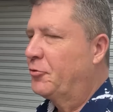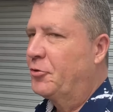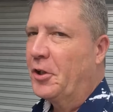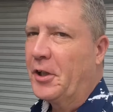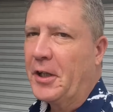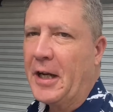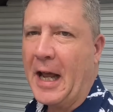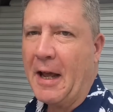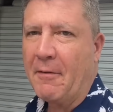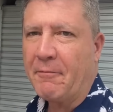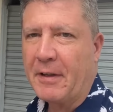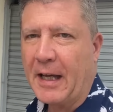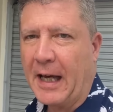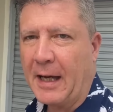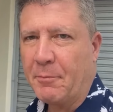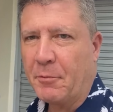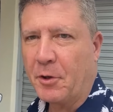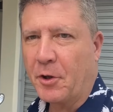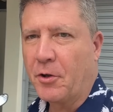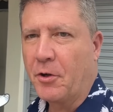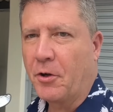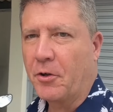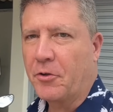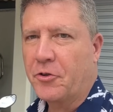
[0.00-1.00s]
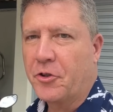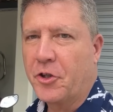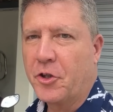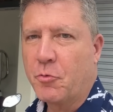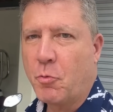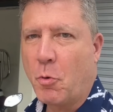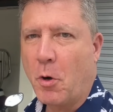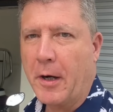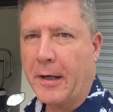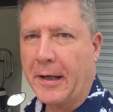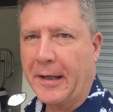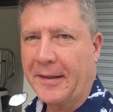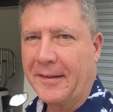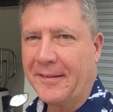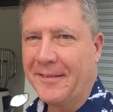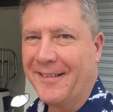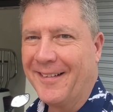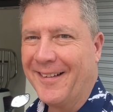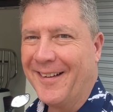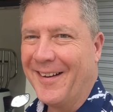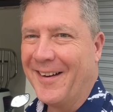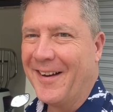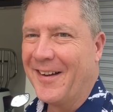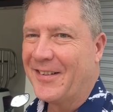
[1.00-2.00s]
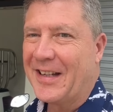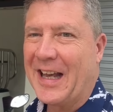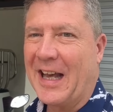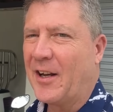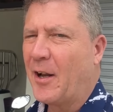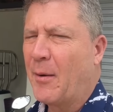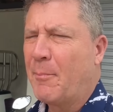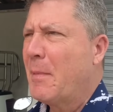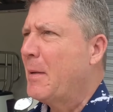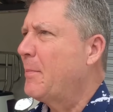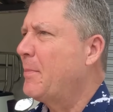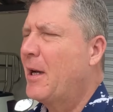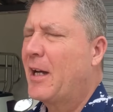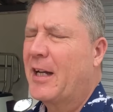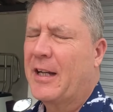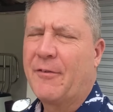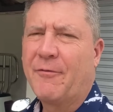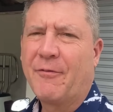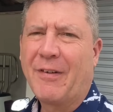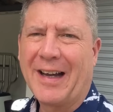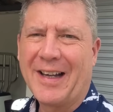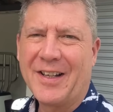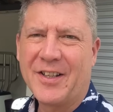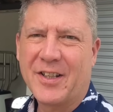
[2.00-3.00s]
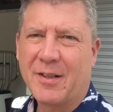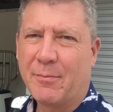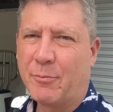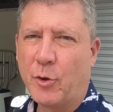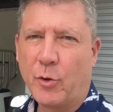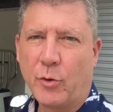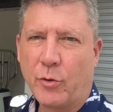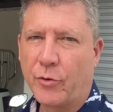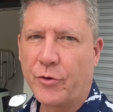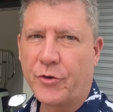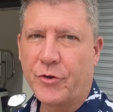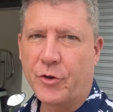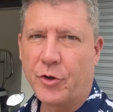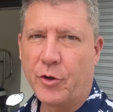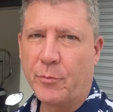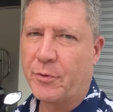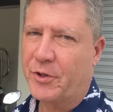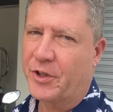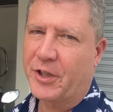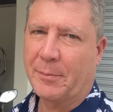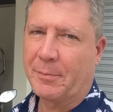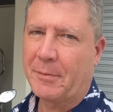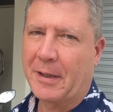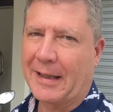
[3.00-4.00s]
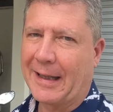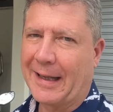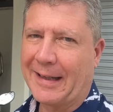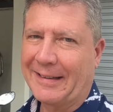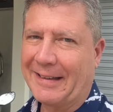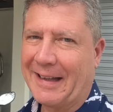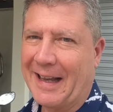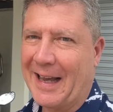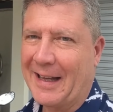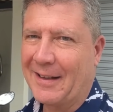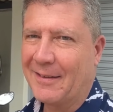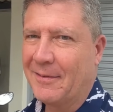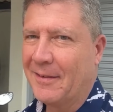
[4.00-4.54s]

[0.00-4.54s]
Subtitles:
Shouldn't have time to cook, she's working. So I don't know, maybe I can find some noodle soup or something like that.